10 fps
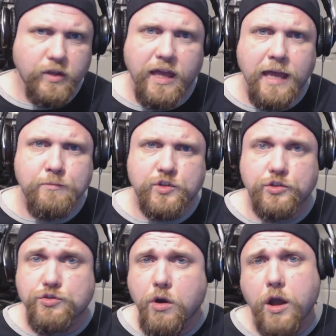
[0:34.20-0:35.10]
games
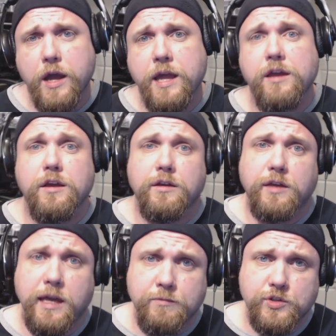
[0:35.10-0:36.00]
to try,
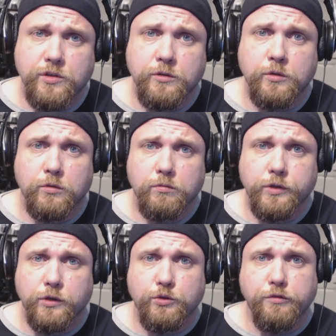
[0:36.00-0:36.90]
games to
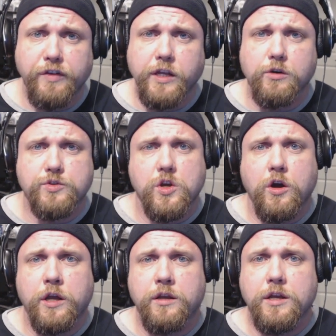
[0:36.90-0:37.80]
you know do videos
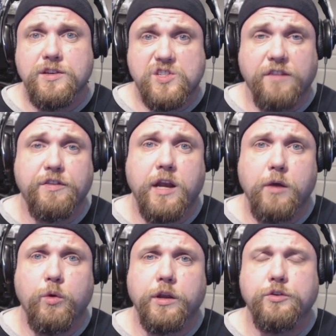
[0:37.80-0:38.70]
on, stuff that
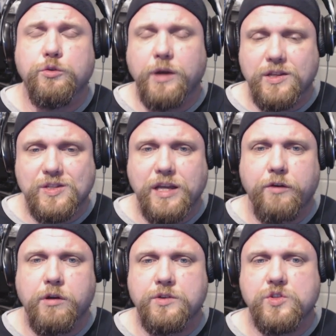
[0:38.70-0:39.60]
I want to do,
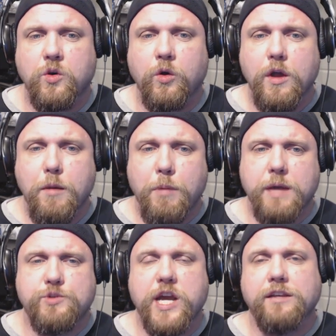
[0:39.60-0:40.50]
etc. So my
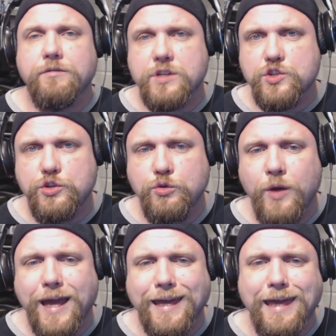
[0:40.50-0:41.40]
objective is
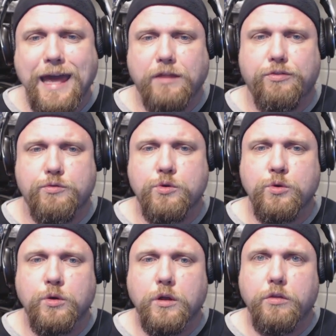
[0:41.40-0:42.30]
to get
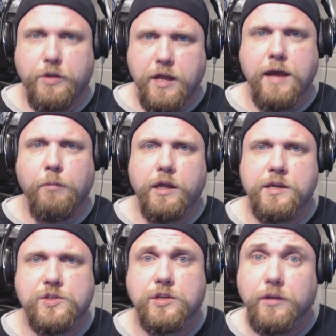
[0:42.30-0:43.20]
through the damn
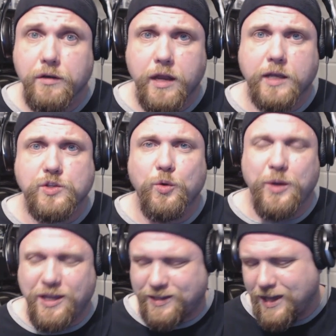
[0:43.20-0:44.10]
list next
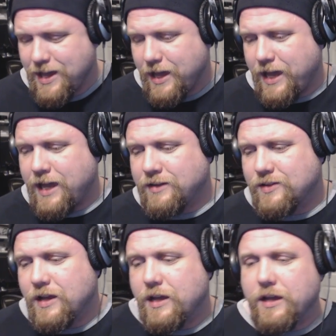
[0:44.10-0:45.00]
week.
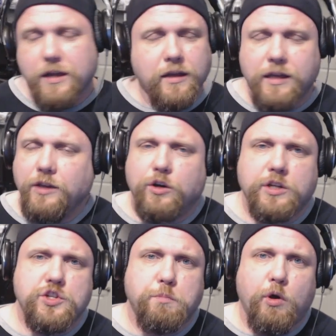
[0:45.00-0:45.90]
And you know,
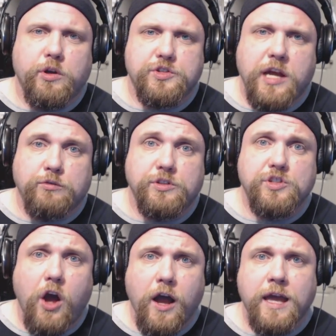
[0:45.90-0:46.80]
it just boils down to
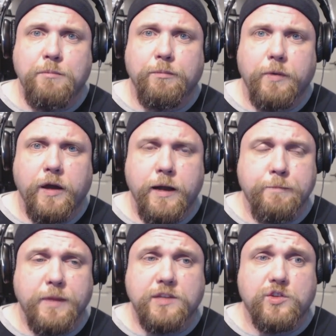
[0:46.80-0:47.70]
time.
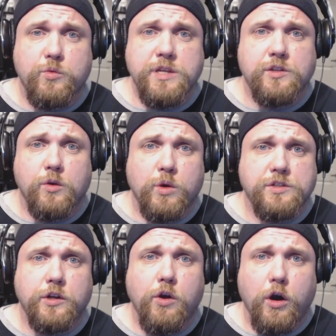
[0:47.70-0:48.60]
Um, it's the reason there
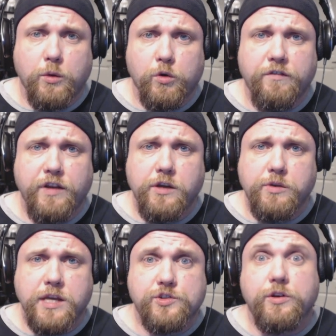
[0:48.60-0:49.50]
wasn't an onward video
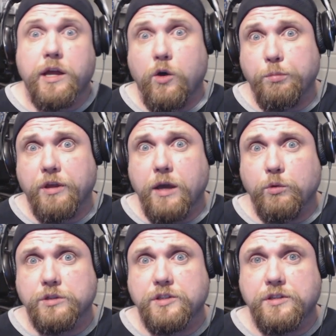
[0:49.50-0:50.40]
yesterday. I hope to get
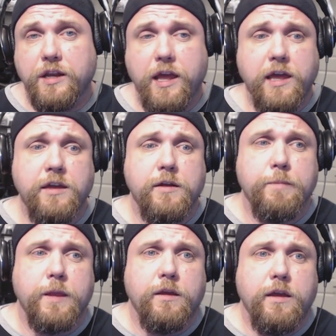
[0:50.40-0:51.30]
one to today.
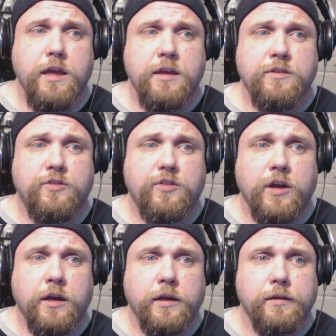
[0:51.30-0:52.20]
Is
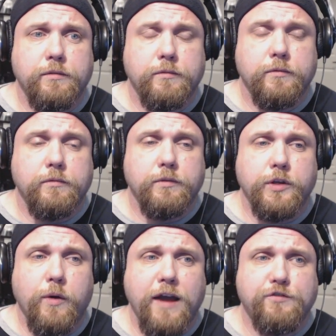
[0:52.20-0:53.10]
uh,
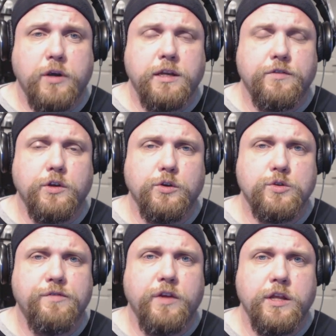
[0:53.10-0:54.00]
you know, after I did the
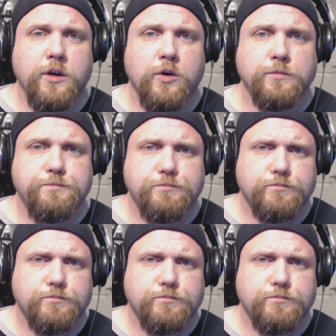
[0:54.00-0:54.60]
news video,